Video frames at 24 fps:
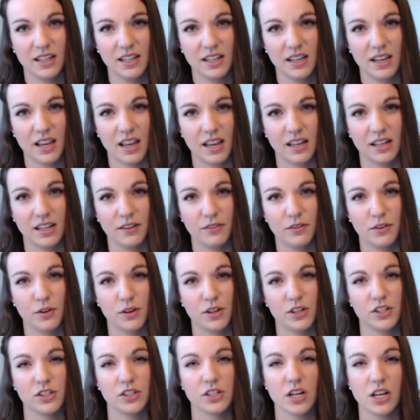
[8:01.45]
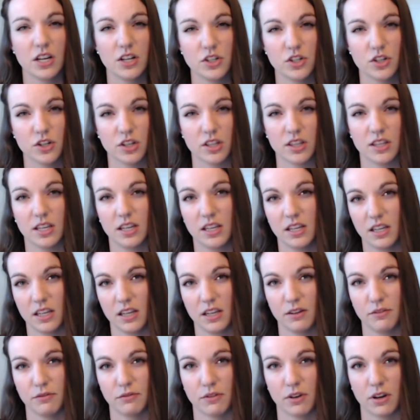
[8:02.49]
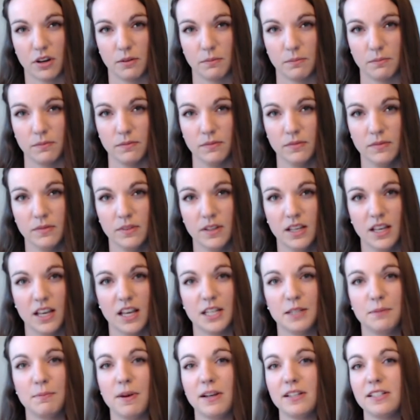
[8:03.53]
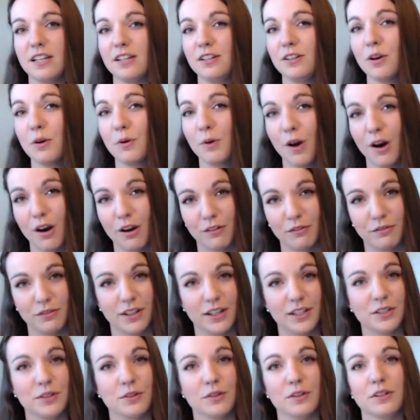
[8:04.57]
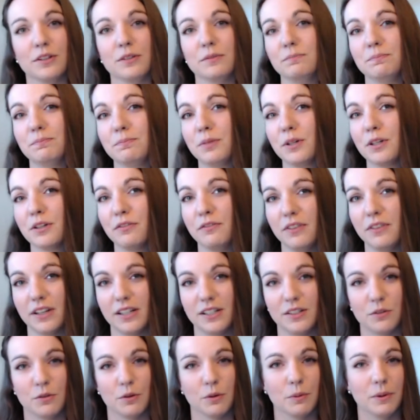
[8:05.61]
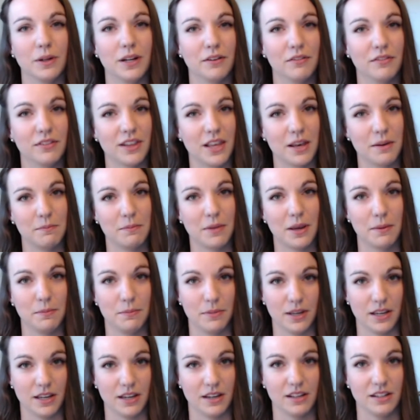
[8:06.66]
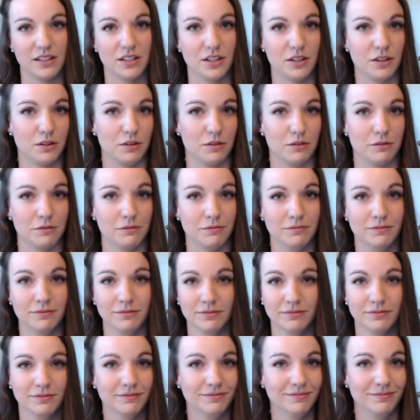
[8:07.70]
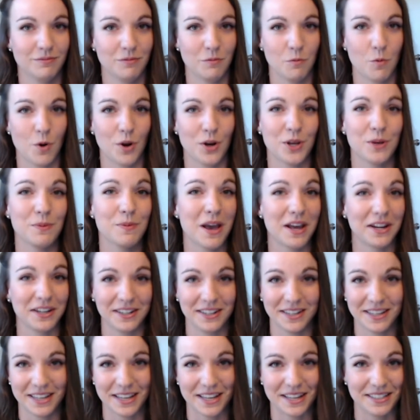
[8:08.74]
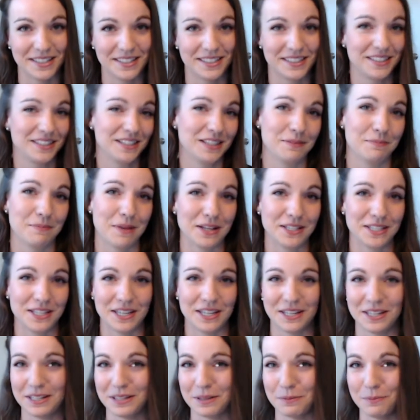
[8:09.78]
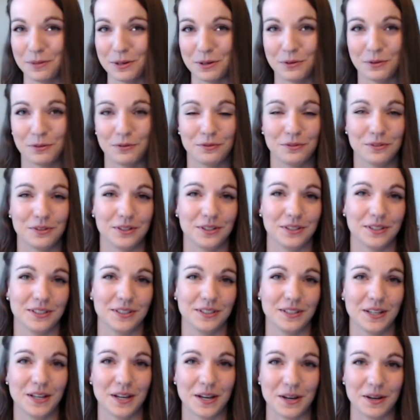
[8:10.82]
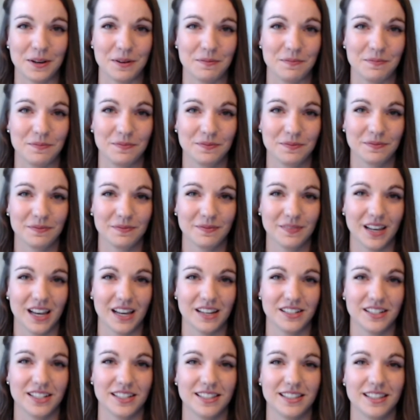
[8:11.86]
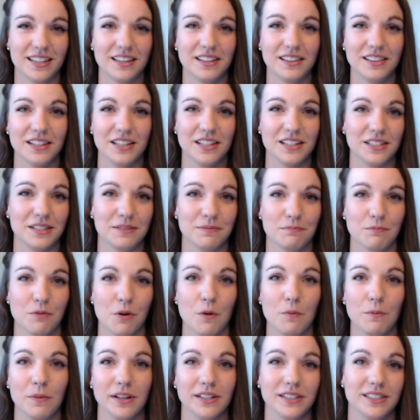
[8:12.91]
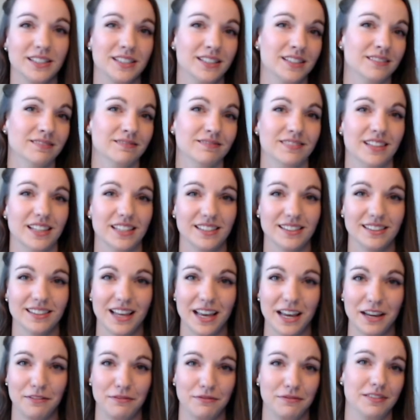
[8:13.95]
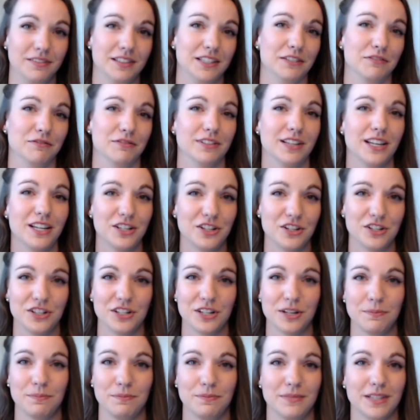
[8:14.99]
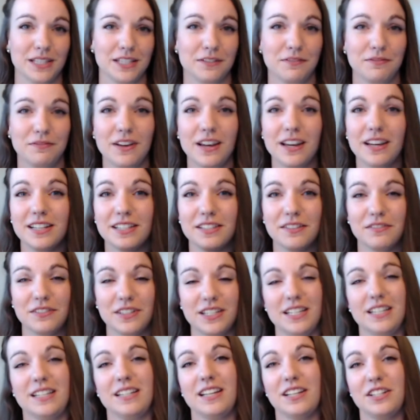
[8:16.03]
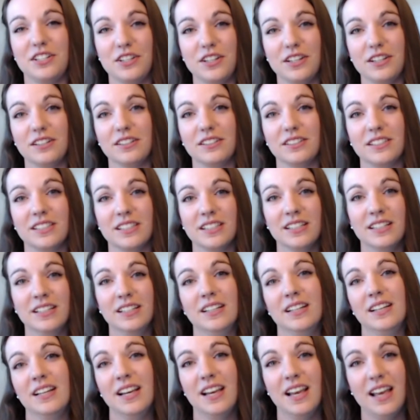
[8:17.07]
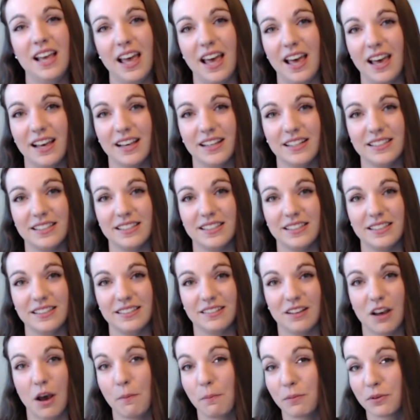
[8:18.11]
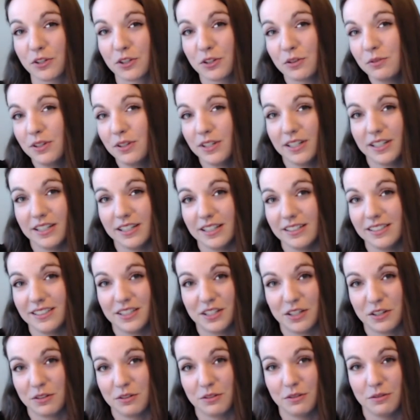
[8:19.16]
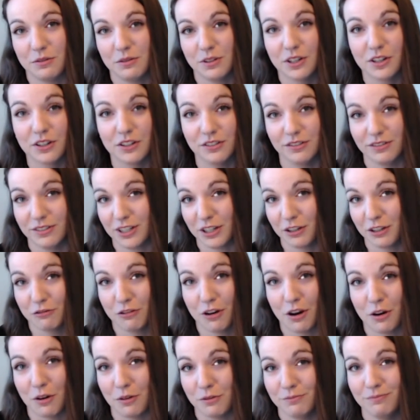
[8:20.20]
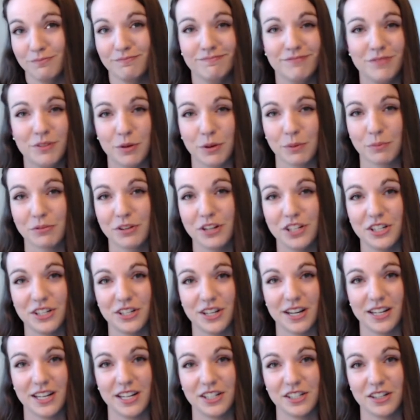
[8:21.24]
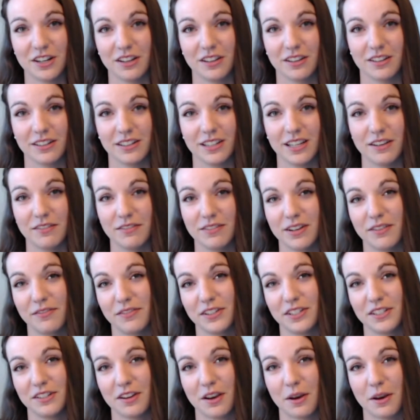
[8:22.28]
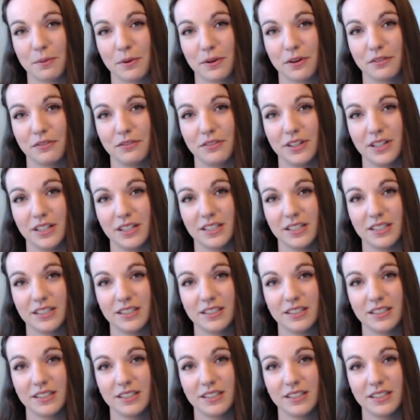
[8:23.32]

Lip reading: And if you can change your thinking from expecting no conflict or perfect or whatever that may be to what humanity is, the messy, the beautiful, and just seeing these moments, this life, this relationship, this phase of teenage years as opportunities to learn, to grow, to appreciate each other, even if it's not perfect.